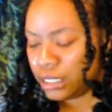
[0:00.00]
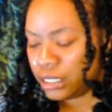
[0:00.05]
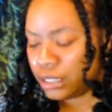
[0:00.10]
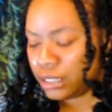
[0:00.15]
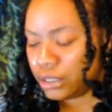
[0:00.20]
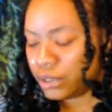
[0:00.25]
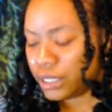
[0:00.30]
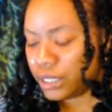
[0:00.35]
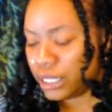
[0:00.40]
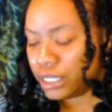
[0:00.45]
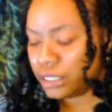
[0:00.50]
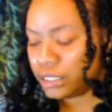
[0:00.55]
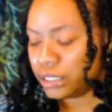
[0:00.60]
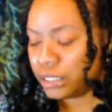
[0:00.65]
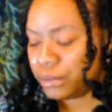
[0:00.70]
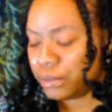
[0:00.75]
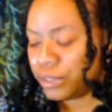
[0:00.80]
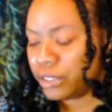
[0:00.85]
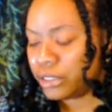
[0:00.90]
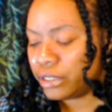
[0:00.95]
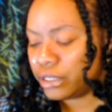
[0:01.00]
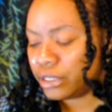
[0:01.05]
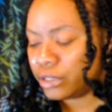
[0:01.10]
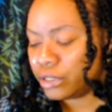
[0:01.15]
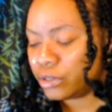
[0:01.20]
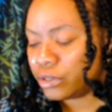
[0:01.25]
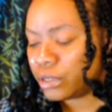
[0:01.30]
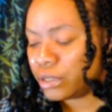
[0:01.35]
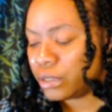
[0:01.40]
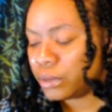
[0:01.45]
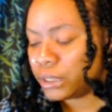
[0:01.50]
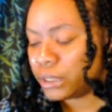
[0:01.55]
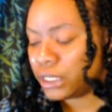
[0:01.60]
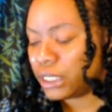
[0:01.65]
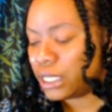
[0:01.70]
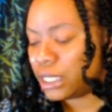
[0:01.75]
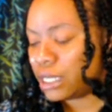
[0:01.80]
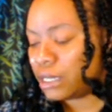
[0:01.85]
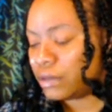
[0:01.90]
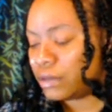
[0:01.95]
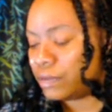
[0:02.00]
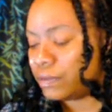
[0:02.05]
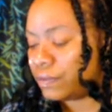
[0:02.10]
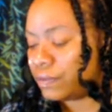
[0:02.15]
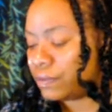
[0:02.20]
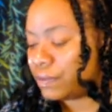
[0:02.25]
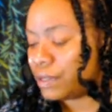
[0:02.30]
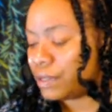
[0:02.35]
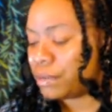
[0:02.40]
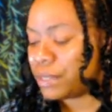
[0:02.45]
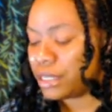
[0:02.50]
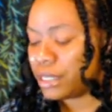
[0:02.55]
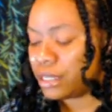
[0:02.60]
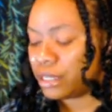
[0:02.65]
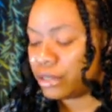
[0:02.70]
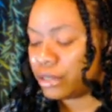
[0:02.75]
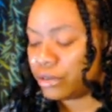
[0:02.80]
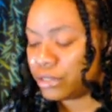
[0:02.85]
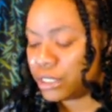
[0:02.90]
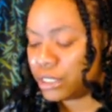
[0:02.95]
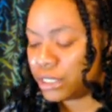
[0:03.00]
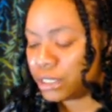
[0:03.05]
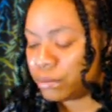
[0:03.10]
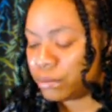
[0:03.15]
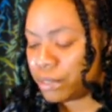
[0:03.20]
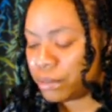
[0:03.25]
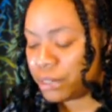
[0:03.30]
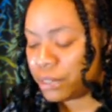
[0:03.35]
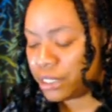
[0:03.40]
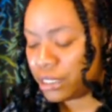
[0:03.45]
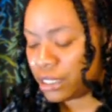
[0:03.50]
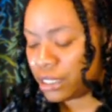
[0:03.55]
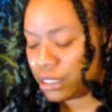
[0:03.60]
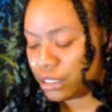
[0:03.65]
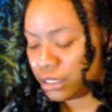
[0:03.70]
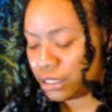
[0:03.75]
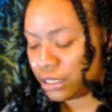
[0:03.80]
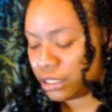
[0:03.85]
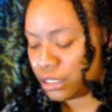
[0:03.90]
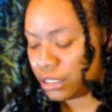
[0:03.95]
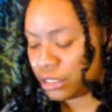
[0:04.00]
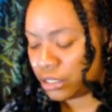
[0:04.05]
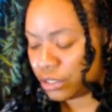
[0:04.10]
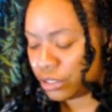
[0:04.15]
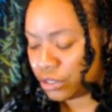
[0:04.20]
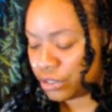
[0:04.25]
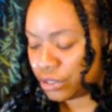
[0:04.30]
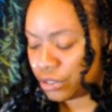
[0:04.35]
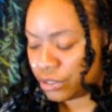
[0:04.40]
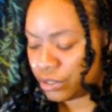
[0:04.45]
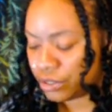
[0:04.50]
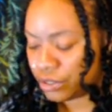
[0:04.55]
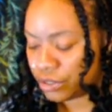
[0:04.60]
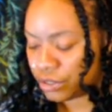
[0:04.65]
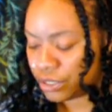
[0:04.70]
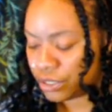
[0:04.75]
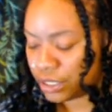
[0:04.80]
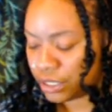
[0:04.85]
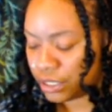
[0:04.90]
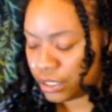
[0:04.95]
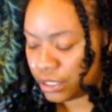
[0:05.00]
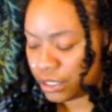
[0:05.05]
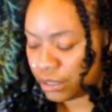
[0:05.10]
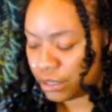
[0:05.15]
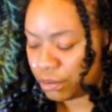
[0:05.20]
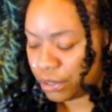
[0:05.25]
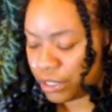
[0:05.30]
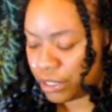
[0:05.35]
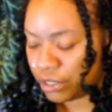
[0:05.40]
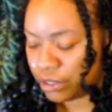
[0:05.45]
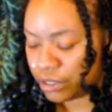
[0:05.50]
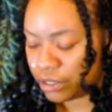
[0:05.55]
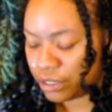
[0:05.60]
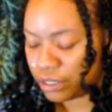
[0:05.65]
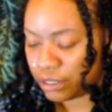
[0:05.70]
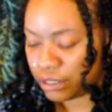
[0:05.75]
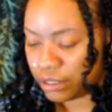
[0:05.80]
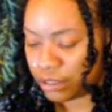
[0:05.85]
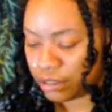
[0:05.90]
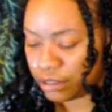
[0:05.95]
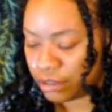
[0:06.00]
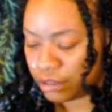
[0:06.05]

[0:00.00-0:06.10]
Okay, some of you could have grew up with a lot of feminine energy, maybe a lot of sisters, or just period.